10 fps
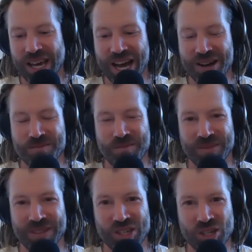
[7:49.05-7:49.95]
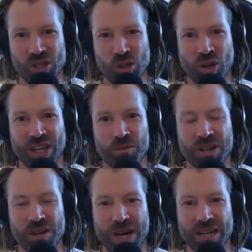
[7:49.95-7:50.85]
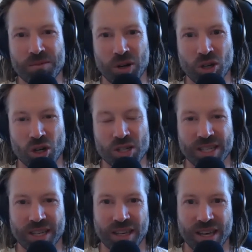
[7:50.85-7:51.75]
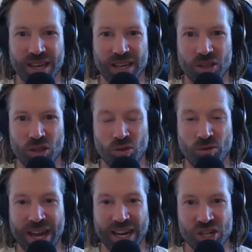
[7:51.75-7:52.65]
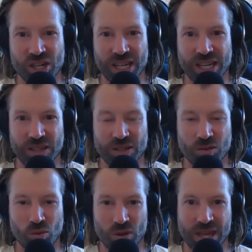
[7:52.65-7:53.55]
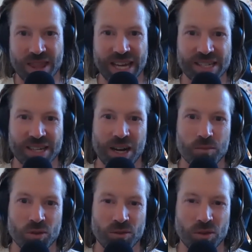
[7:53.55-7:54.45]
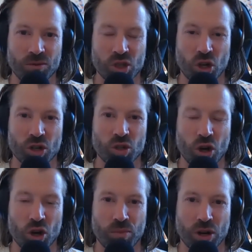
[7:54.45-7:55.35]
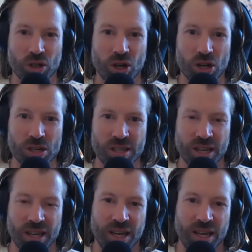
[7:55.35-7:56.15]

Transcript: Um, just talking a bit about podcasting, uh, you've actually within that time you you've started your own podcast